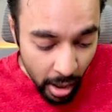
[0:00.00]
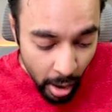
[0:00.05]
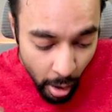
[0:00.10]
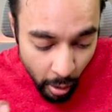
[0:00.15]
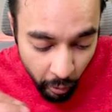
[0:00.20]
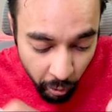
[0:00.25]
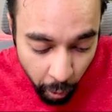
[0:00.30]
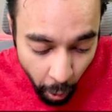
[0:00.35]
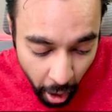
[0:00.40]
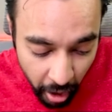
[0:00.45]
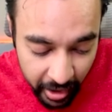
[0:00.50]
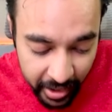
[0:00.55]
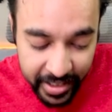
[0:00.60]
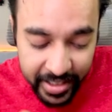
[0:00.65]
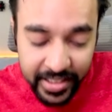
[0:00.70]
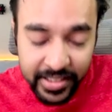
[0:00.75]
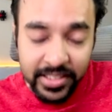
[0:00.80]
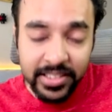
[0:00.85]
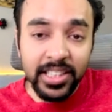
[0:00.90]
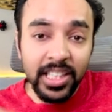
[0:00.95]
what
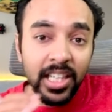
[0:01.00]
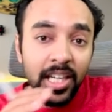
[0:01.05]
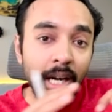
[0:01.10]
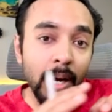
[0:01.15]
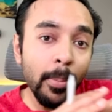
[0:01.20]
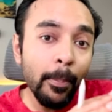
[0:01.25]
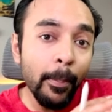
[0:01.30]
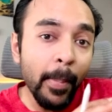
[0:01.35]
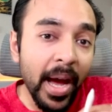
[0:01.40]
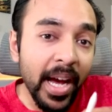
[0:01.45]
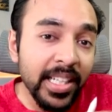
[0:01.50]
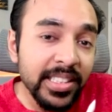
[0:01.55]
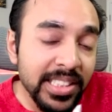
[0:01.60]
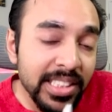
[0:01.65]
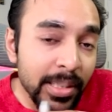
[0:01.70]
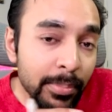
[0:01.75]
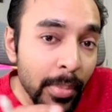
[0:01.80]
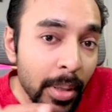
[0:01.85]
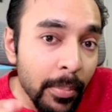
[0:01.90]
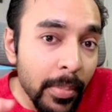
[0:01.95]
is the
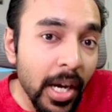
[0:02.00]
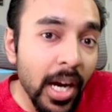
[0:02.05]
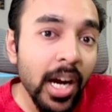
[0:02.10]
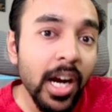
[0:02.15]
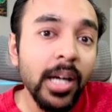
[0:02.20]
maximum